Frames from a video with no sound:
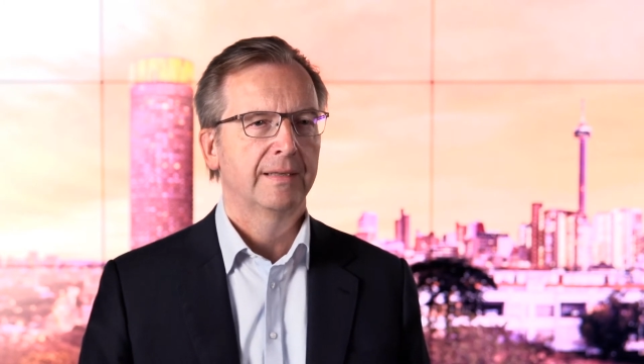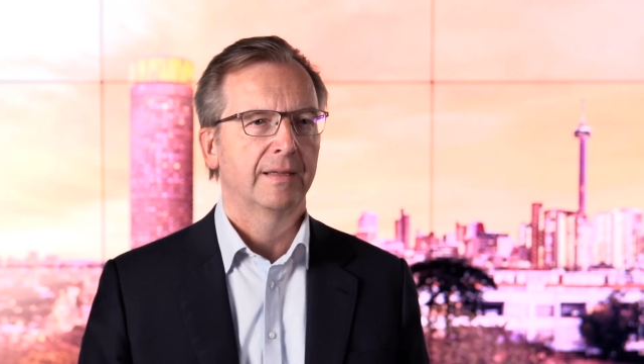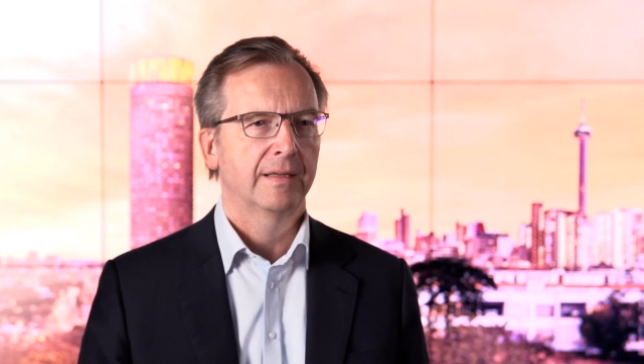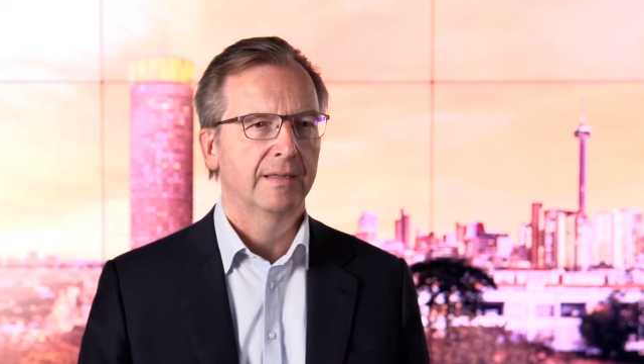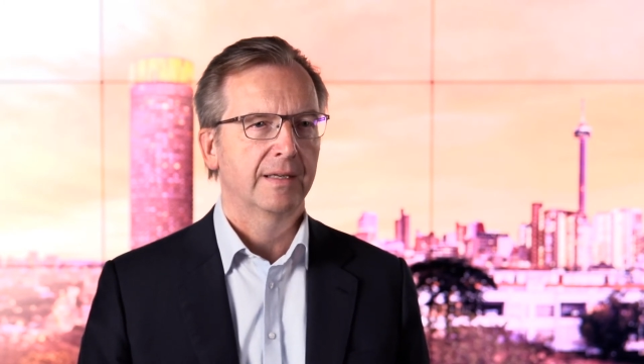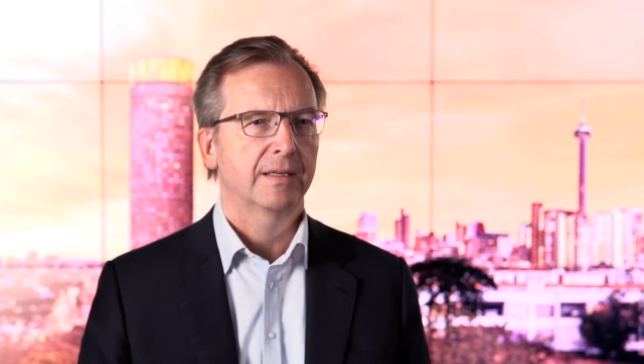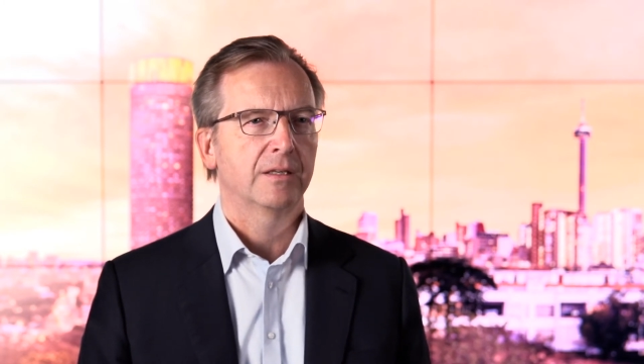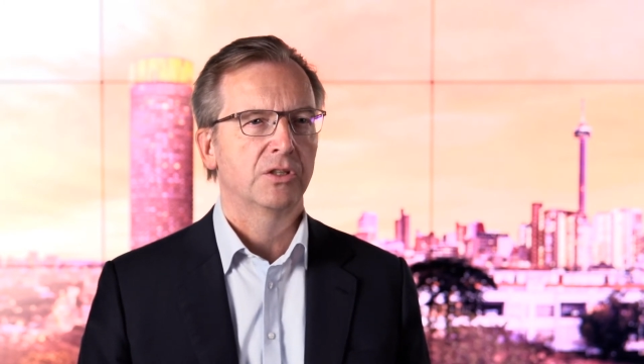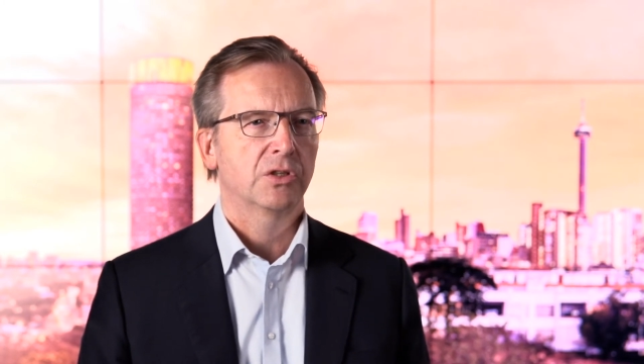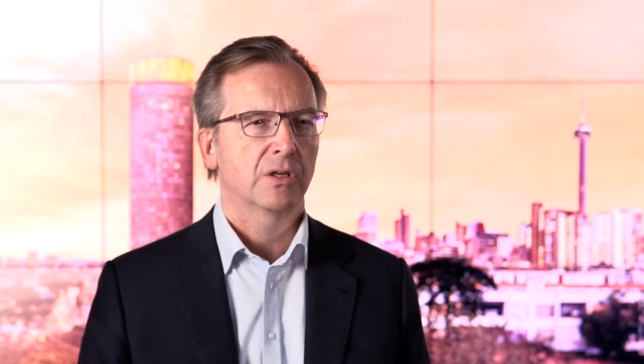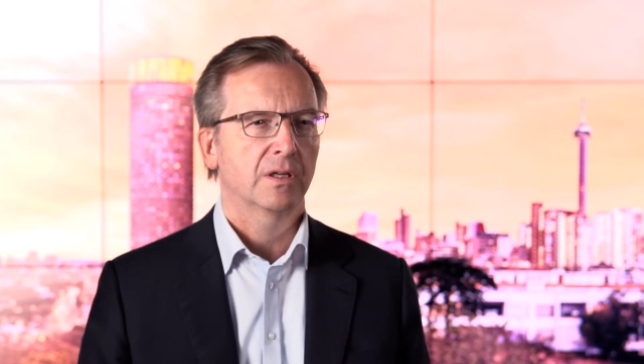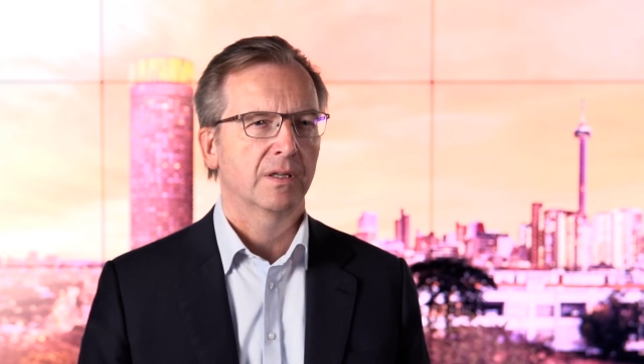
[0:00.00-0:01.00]
I think that in
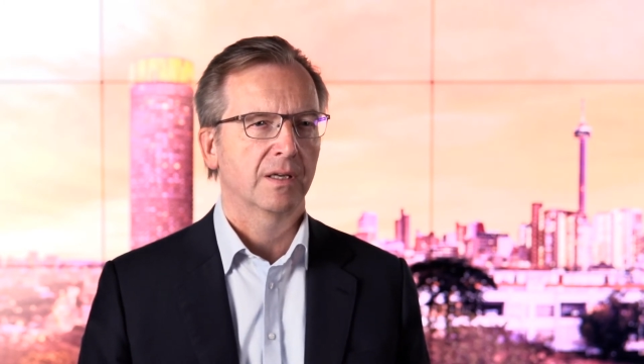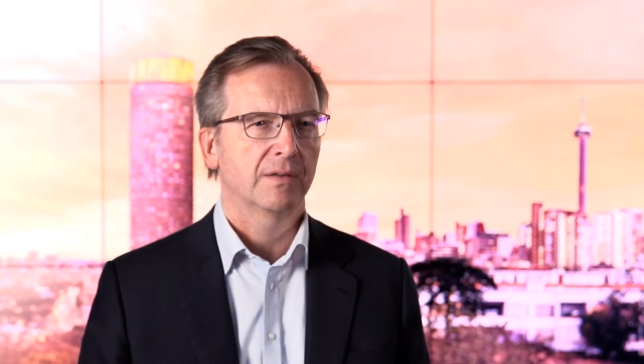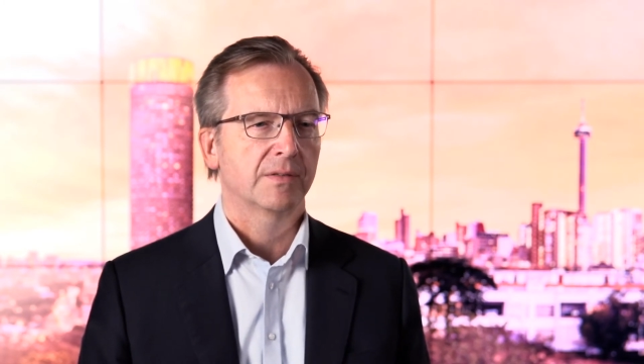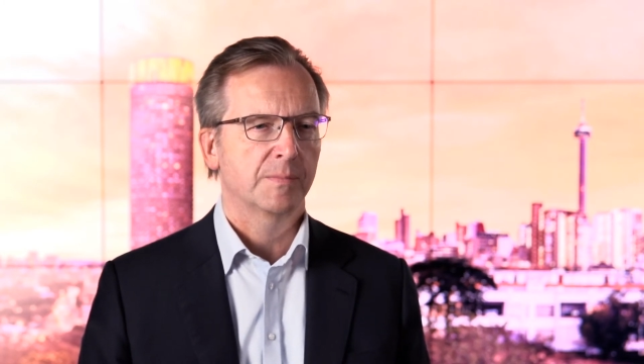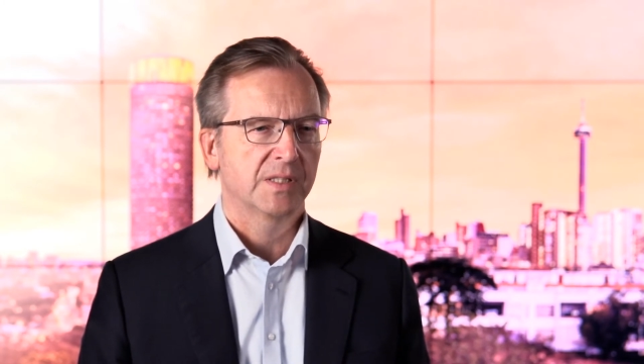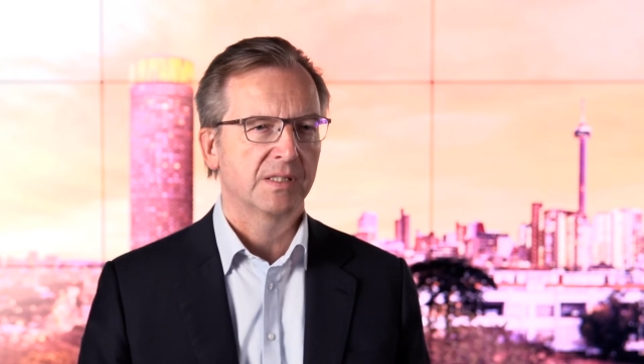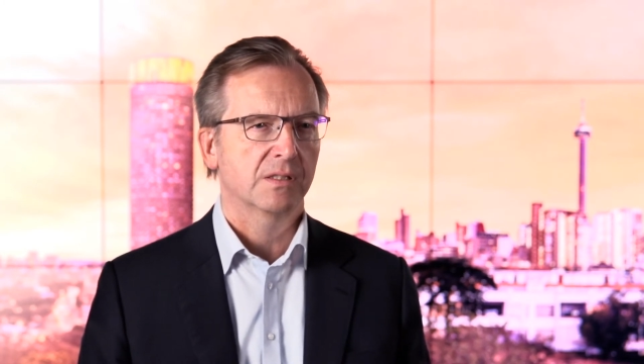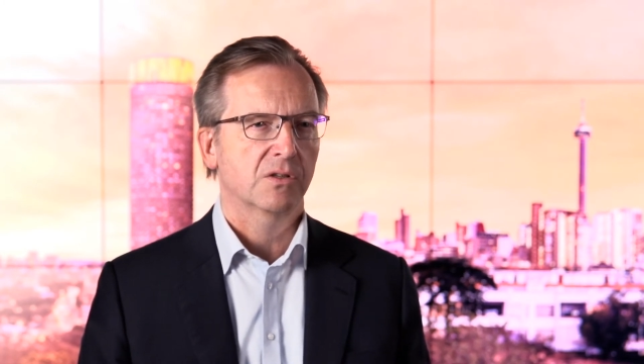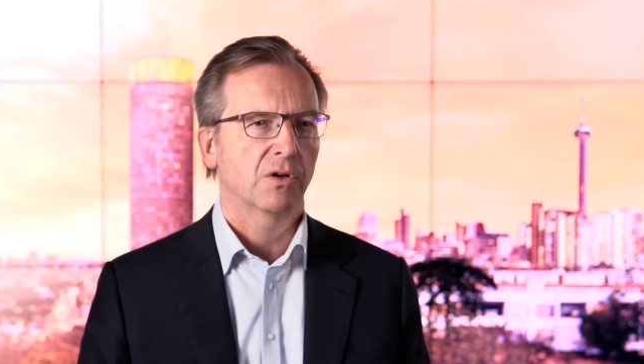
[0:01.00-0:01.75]
turn then gives business